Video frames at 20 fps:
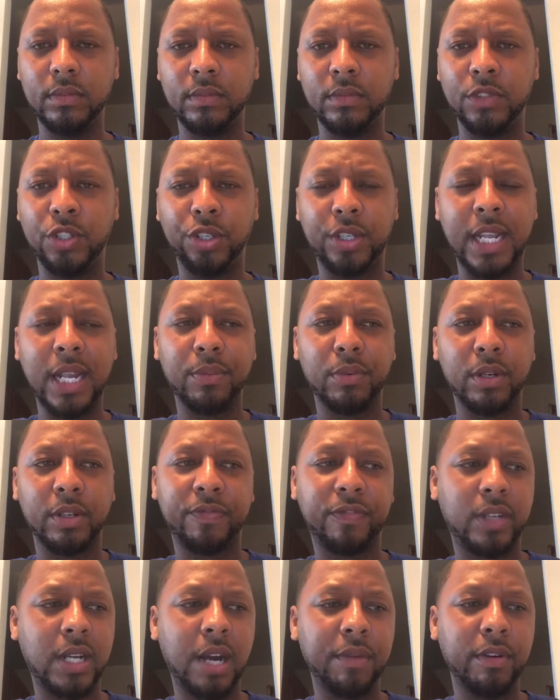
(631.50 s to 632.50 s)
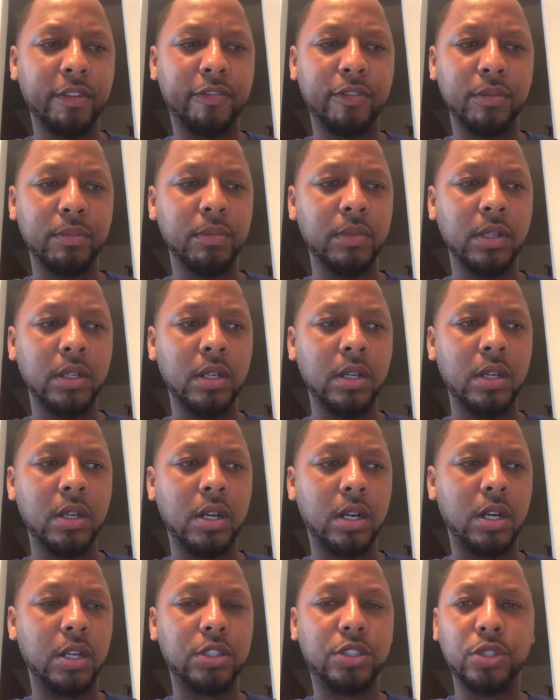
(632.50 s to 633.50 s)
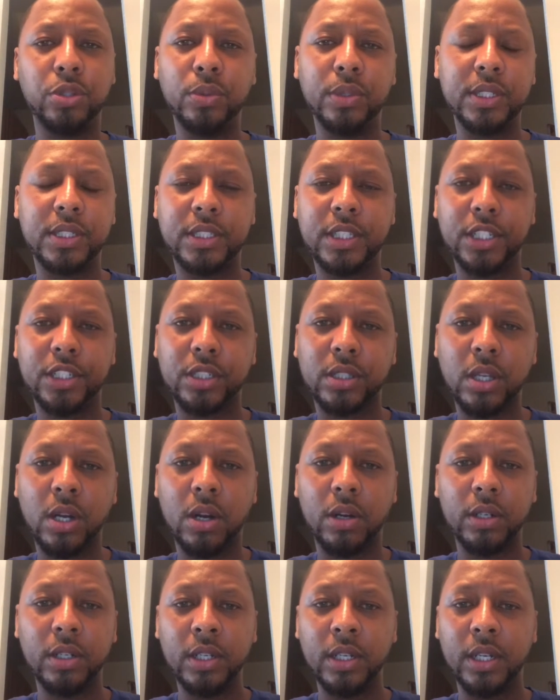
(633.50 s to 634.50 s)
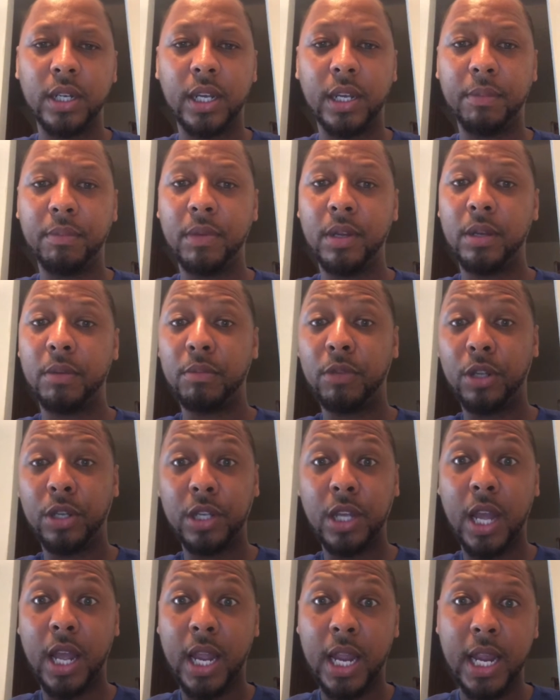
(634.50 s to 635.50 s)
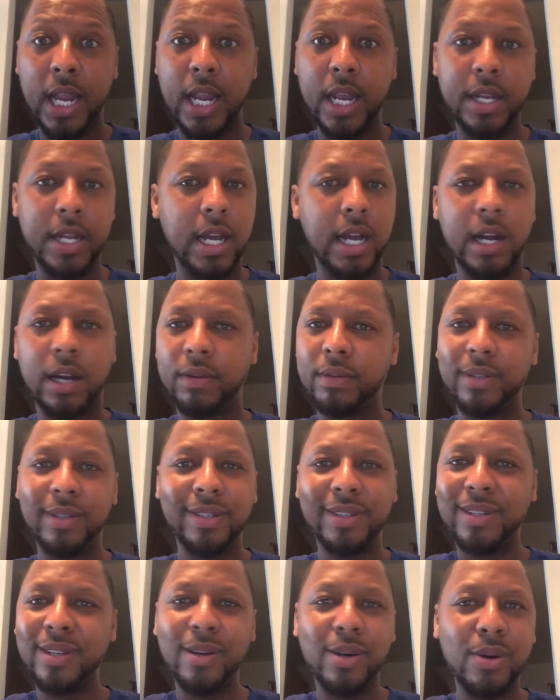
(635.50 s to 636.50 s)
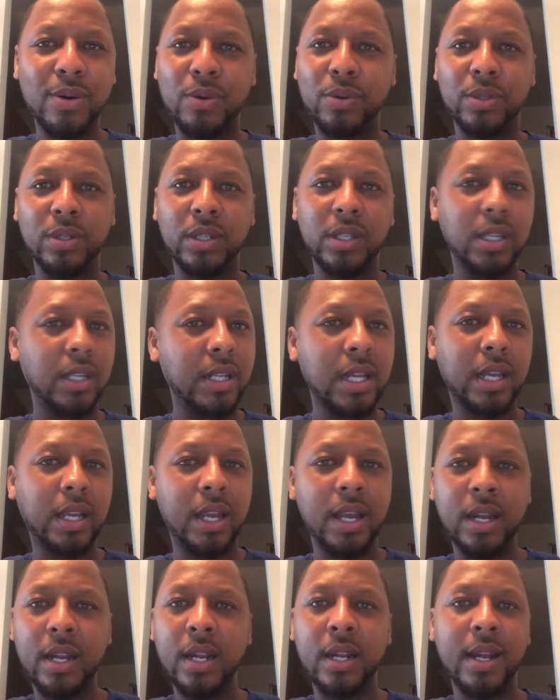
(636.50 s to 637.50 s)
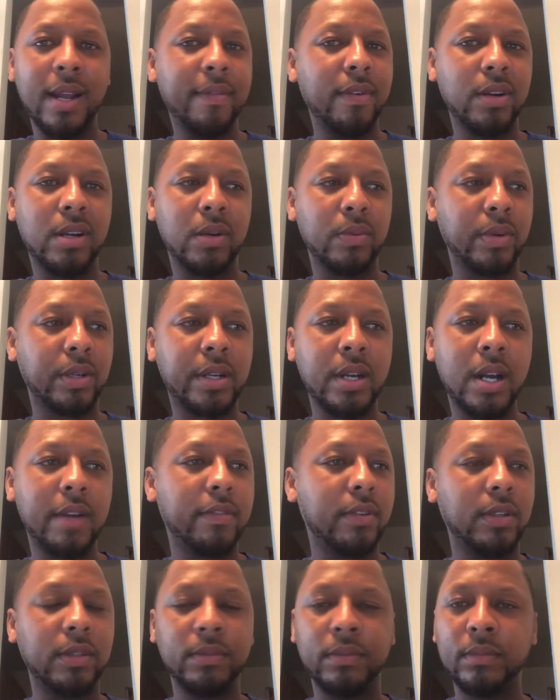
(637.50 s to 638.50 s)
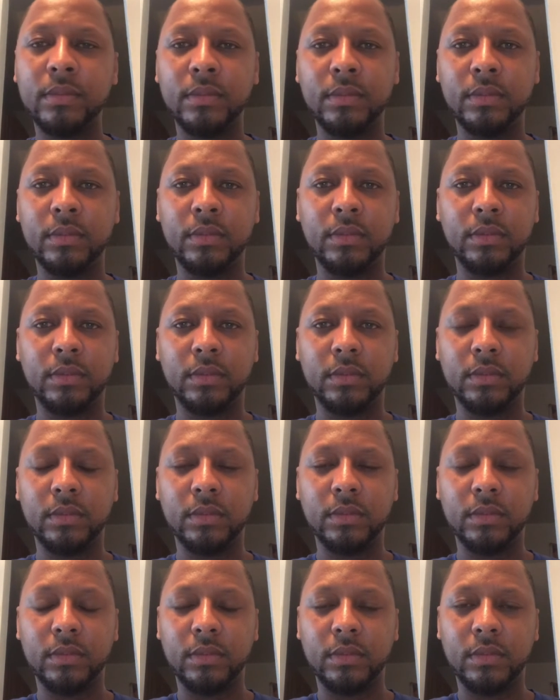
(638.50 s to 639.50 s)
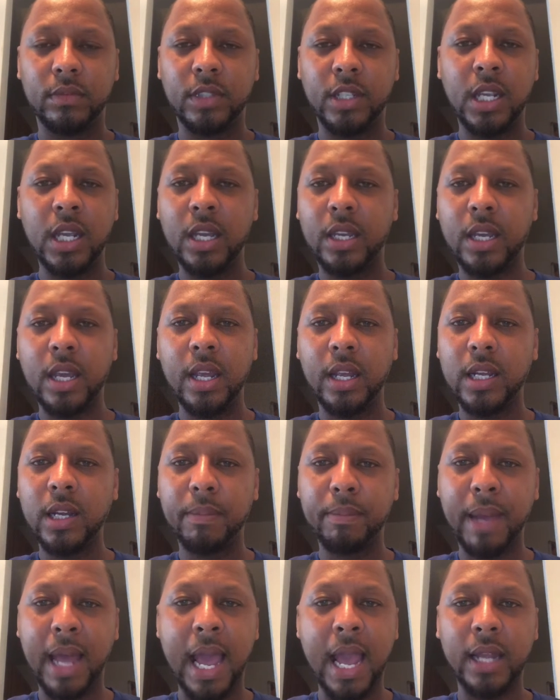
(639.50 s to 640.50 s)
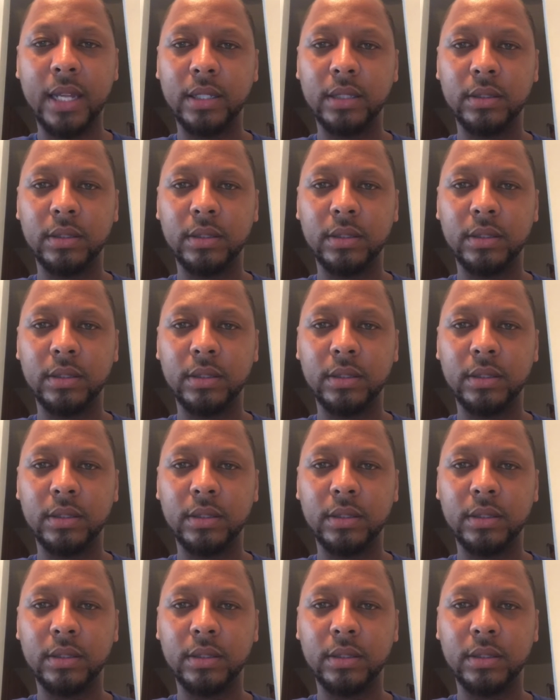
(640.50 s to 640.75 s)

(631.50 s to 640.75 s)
You can't recover from a 2-6 start and your head down. No, that kid ain't never gonna recover. Kid can't come back.